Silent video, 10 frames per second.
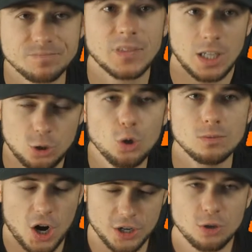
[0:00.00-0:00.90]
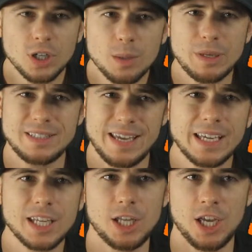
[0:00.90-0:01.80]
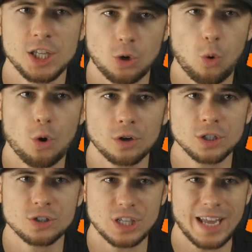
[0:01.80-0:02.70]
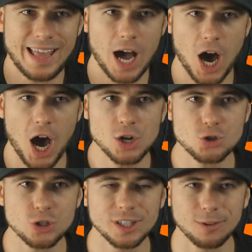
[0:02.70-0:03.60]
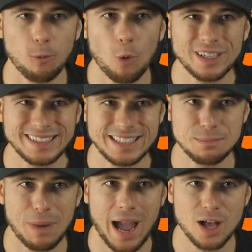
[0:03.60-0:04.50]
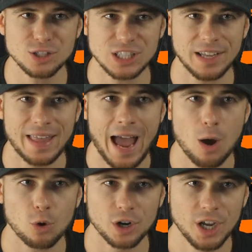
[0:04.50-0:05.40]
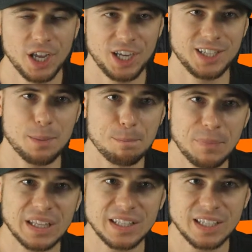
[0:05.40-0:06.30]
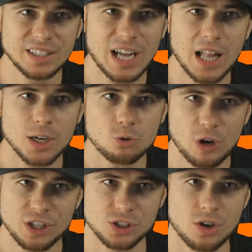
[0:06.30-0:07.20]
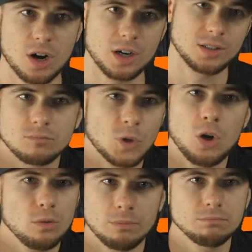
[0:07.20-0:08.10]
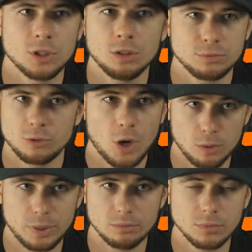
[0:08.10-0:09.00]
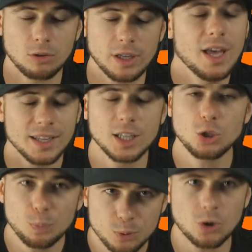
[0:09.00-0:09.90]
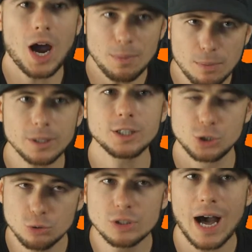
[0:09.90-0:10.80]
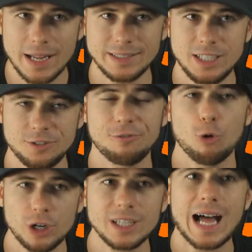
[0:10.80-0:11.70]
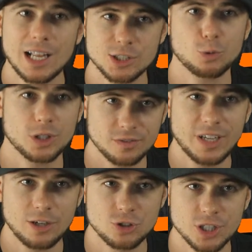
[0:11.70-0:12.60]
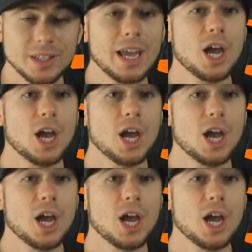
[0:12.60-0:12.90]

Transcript: They do? Are you gonna be taking any corners at one hundred twenty miles an hour in a million dollar race car? No, no, you won't be. Okay, then you probably do not need forty dollars worth of nitrogen.